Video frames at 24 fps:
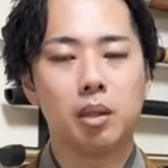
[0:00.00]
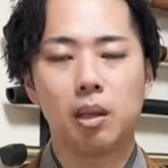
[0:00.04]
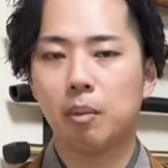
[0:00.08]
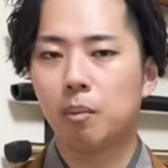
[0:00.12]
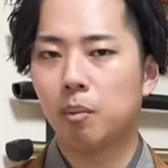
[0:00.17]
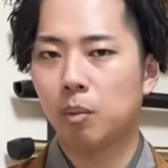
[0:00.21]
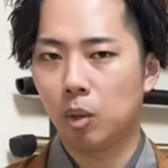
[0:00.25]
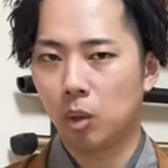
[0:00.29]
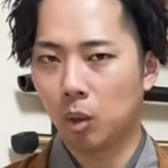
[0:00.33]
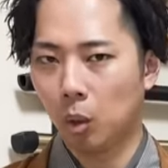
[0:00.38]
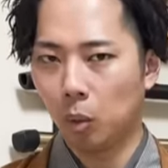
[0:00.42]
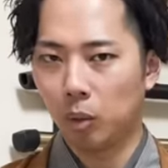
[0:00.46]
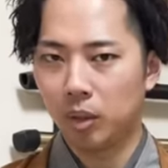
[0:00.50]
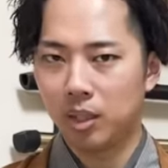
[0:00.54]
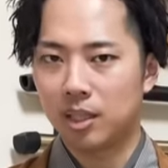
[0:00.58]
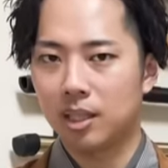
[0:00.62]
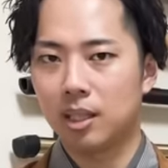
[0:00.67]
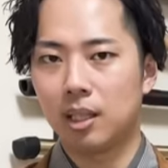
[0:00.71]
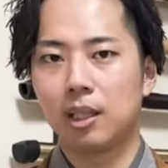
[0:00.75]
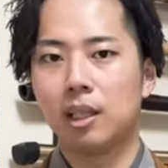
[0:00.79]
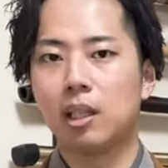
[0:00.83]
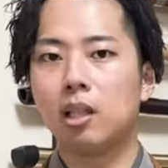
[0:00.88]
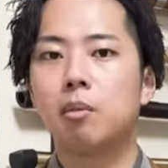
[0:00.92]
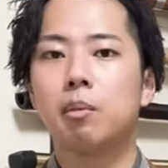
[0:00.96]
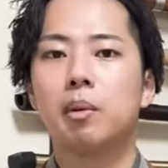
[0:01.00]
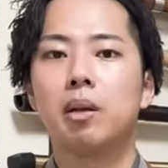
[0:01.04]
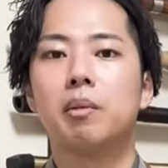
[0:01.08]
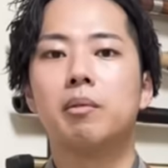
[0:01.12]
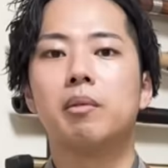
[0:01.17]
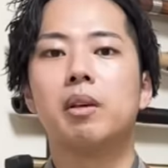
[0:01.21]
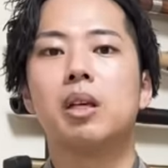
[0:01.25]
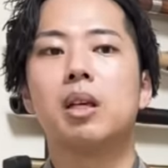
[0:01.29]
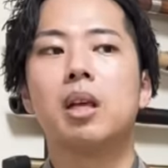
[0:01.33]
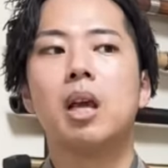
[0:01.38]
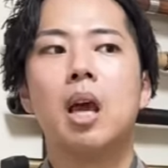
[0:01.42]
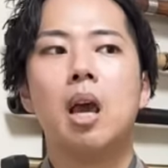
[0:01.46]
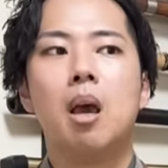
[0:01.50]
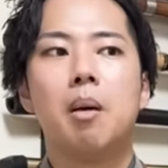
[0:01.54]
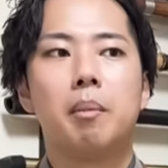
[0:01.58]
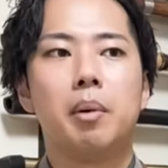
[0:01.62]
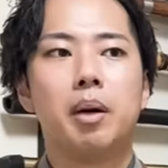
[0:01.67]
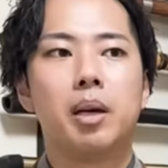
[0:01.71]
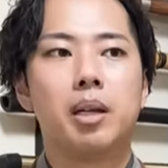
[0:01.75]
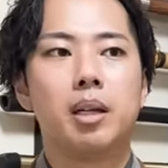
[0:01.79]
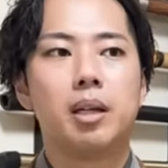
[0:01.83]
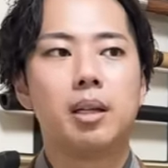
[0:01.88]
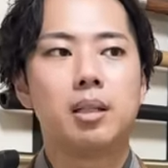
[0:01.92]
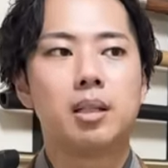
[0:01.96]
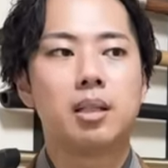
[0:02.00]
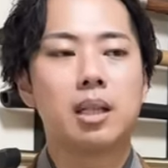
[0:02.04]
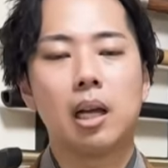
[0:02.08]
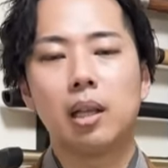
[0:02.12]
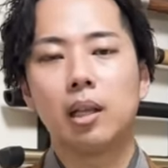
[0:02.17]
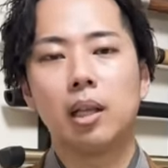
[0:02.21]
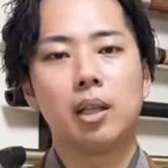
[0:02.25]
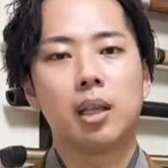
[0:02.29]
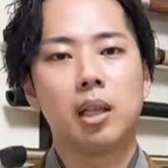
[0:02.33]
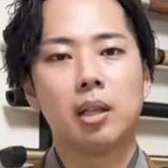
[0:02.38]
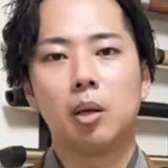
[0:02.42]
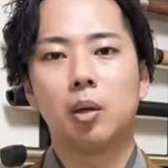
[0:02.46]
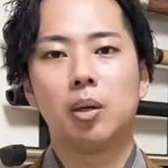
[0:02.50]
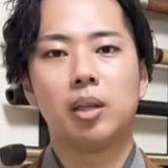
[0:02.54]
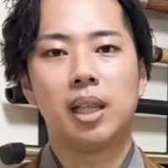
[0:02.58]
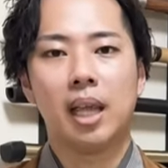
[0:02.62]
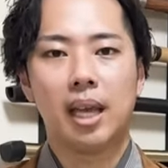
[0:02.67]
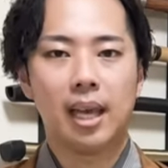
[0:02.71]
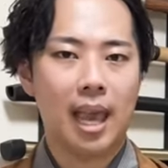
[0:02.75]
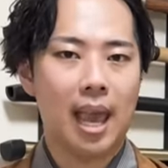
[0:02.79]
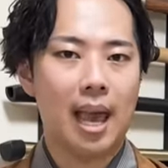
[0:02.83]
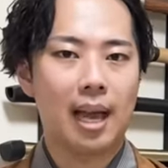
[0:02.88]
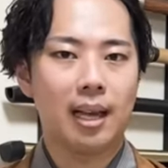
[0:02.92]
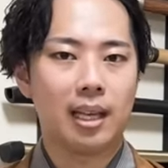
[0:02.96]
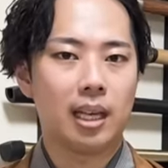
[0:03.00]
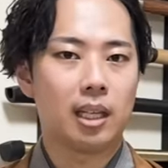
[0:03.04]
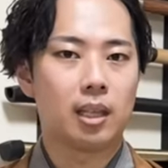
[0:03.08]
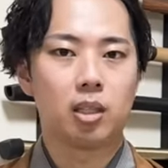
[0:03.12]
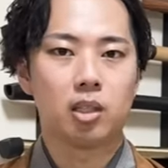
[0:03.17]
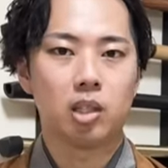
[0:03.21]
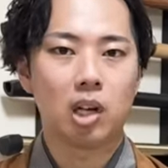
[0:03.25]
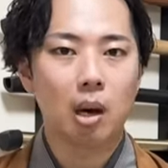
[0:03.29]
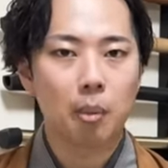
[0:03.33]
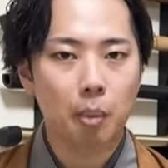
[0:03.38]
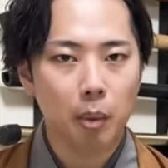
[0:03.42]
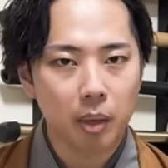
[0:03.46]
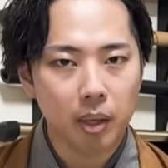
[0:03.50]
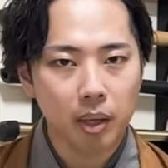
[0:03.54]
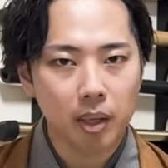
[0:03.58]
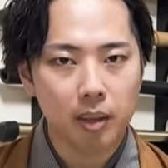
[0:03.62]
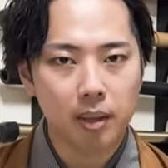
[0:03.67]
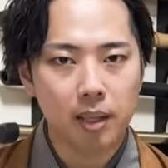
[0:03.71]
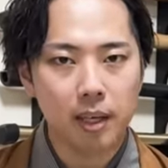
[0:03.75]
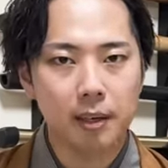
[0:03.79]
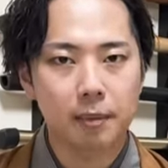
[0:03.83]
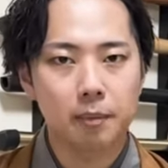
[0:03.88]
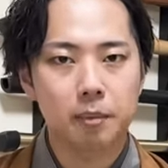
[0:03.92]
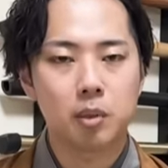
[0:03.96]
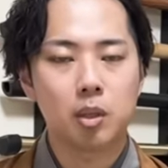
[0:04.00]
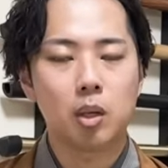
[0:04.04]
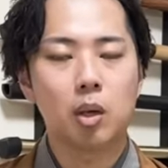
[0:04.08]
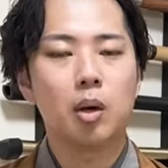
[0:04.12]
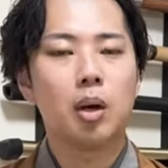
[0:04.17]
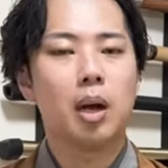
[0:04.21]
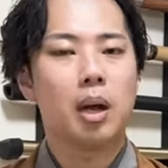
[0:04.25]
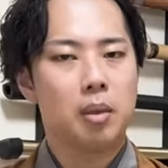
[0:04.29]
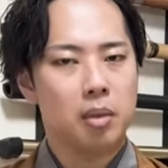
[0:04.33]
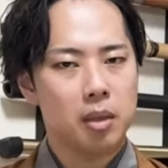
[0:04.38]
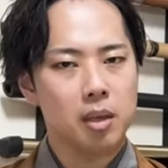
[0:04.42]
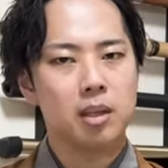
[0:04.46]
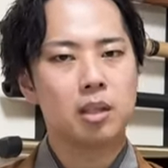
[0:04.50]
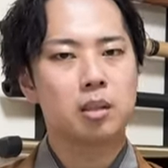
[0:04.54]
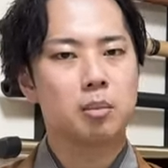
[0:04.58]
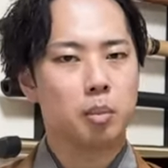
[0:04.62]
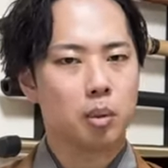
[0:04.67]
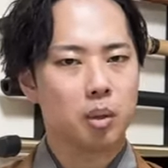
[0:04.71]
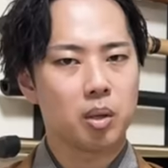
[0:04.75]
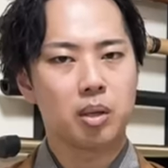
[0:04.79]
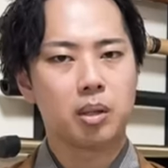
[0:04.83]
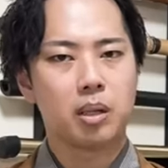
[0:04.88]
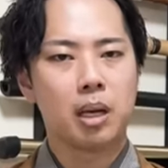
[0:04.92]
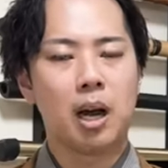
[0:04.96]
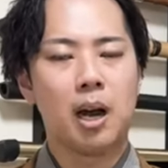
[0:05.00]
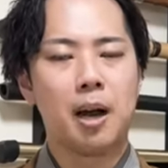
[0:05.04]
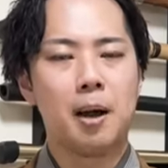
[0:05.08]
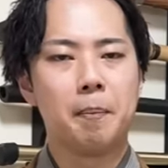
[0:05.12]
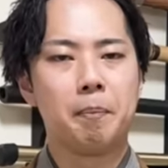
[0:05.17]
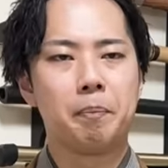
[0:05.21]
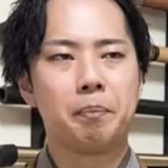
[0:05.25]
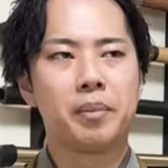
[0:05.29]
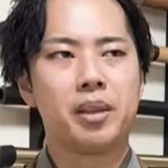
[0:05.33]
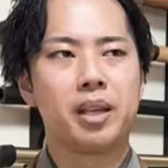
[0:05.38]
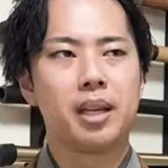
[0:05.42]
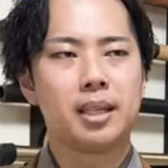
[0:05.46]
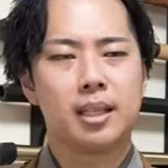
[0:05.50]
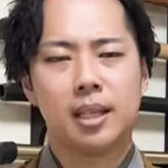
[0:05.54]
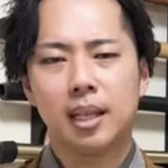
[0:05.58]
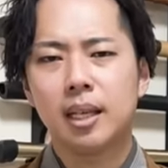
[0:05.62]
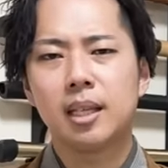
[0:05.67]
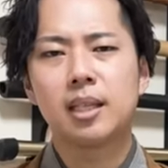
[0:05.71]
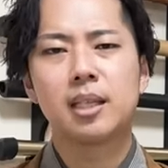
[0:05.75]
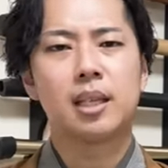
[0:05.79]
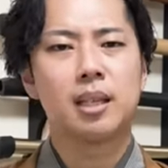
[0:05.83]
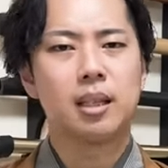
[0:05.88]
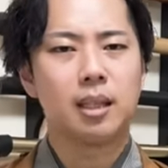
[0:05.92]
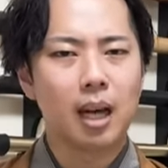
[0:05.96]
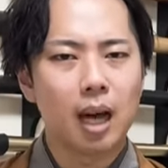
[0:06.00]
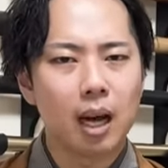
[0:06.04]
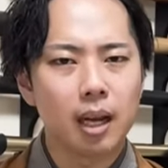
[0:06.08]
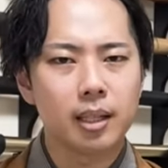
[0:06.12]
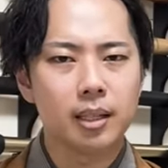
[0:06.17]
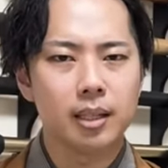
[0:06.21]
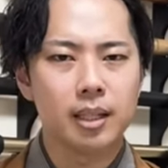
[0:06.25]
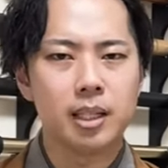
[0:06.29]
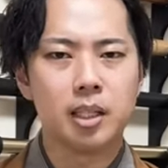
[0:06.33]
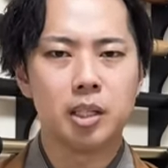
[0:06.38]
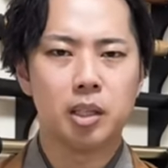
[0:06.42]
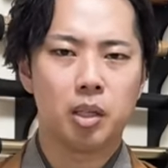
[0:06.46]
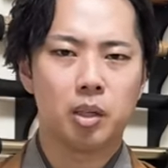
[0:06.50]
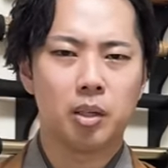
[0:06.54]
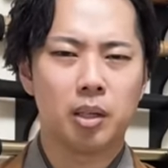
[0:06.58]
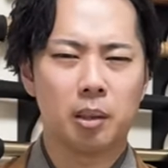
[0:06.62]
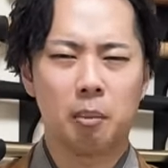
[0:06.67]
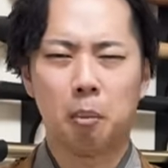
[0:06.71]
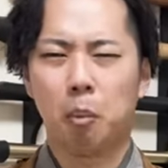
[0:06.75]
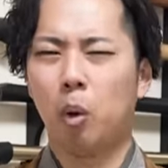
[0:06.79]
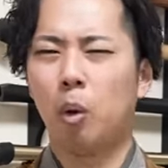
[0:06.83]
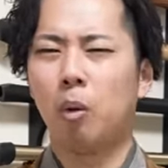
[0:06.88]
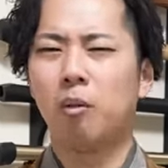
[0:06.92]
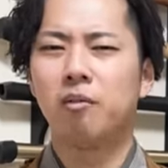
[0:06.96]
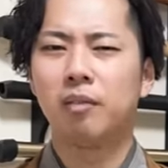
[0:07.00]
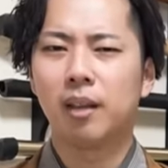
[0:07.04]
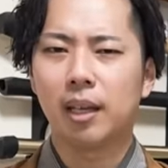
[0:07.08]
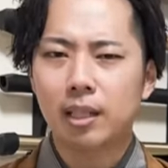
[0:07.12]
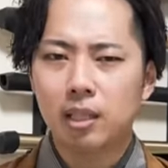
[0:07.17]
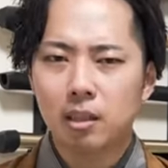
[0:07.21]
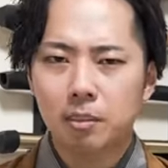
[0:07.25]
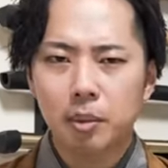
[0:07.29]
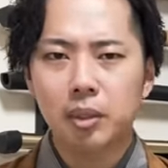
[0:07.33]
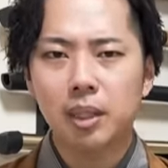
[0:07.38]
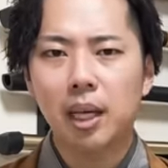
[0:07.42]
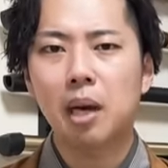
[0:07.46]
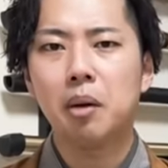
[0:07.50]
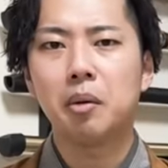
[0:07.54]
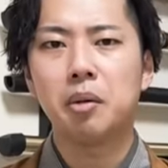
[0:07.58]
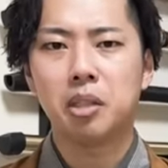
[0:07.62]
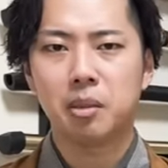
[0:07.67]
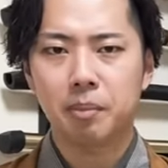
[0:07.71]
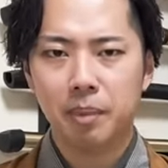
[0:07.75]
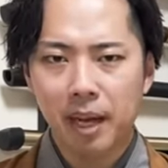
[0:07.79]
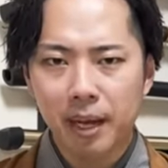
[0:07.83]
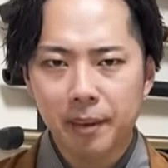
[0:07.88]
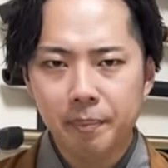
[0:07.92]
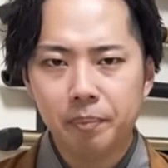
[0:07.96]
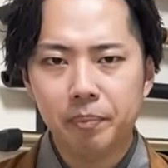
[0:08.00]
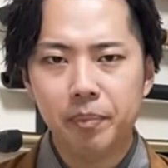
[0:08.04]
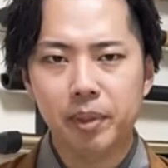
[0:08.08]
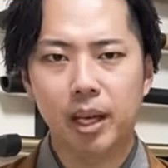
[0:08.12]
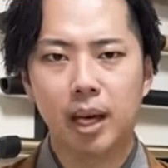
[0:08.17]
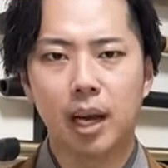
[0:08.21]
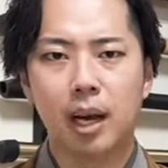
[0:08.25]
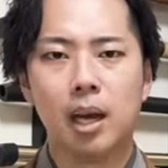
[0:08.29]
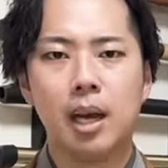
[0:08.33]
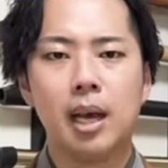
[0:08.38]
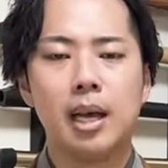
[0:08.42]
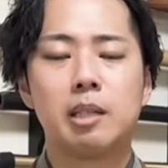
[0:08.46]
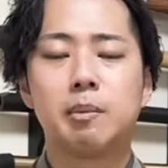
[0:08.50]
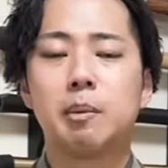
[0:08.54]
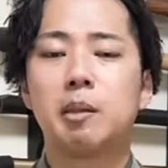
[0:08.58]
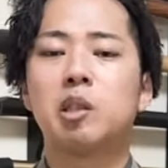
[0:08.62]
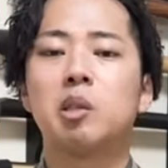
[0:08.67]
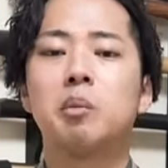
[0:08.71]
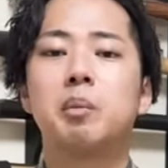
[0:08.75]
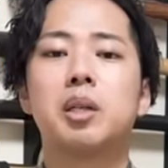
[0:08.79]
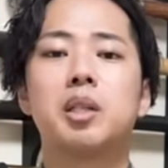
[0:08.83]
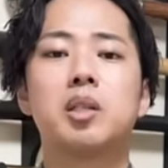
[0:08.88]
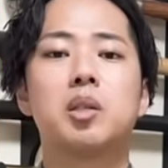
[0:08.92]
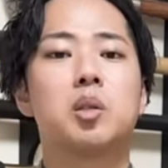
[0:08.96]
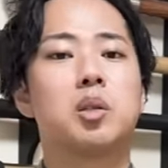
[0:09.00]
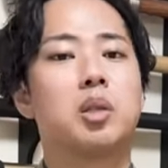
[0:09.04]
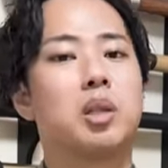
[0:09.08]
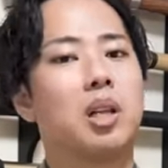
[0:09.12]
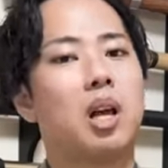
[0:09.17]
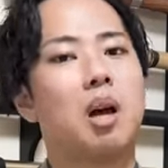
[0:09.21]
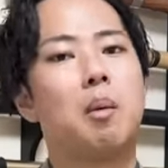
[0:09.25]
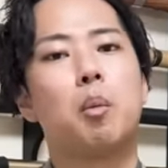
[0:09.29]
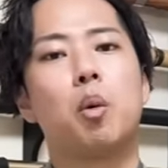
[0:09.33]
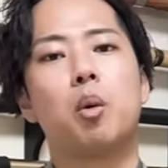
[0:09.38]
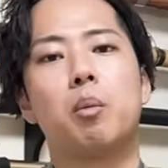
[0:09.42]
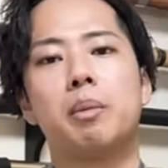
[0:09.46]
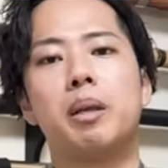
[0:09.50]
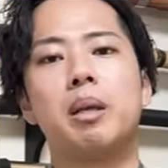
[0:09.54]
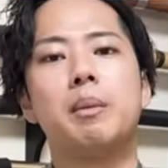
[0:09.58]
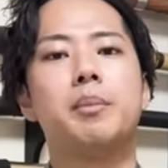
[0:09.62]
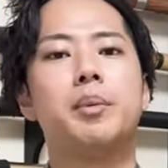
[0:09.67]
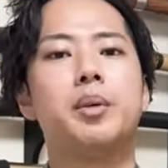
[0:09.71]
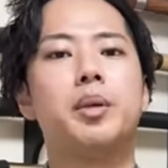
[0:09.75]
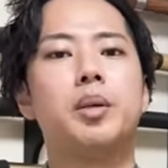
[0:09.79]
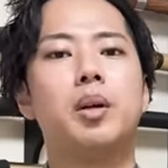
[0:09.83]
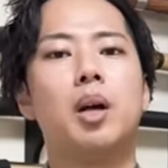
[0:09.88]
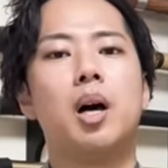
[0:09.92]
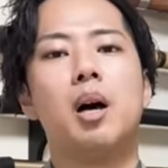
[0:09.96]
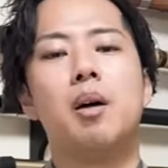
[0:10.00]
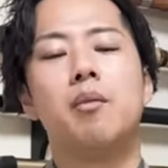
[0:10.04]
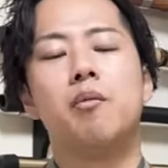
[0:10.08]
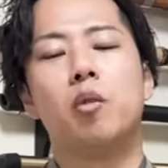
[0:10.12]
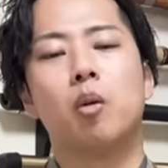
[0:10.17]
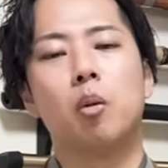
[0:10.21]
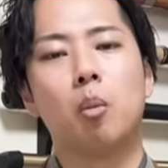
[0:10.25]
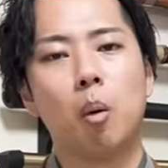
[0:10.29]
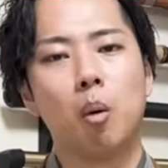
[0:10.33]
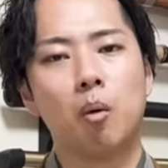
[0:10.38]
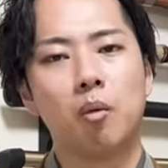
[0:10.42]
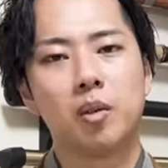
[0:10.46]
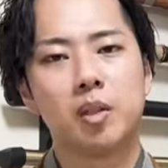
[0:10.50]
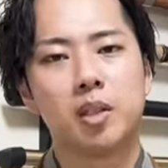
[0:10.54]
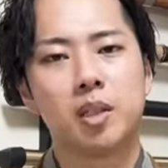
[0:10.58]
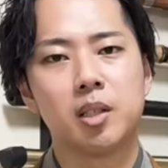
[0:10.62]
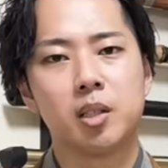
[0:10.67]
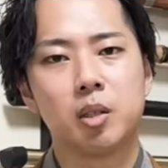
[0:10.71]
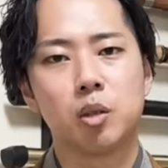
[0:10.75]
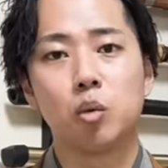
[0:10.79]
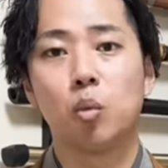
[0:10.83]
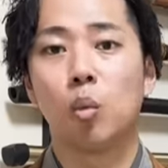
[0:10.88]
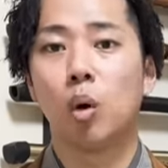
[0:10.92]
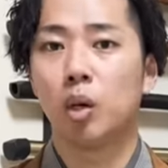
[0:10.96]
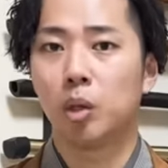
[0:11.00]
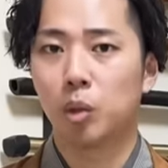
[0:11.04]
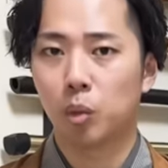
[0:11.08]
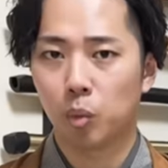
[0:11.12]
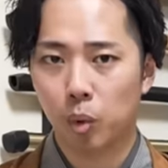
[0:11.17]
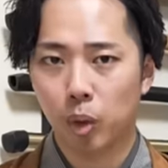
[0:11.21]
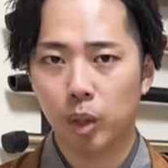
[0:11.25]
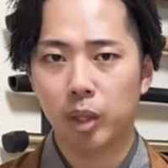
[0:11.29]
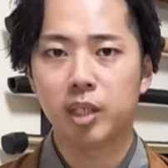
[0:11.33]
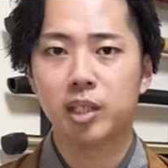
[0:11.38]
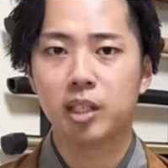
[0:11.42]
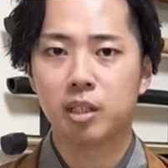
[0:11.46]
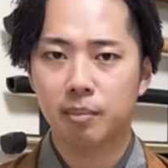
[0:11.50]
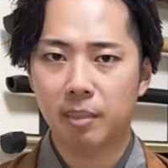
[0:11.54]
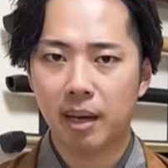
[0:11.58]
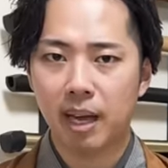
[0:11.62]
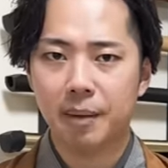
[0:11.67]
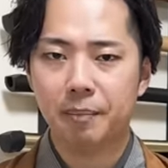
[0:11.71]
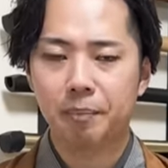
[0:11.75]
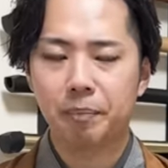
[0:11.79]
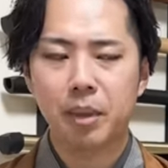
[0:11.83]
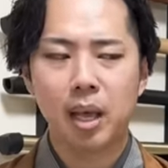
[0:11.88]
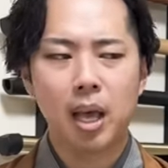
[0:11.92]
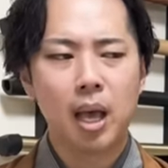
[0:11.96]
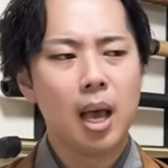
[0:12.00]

You can only see a little bit of it, but it's not like they can't get the job or anything. So I think it's I think it's a lot easier. They're more flexible now in Japan. Yeah, especially because there's a lot more people from overseas who want to work in Japan.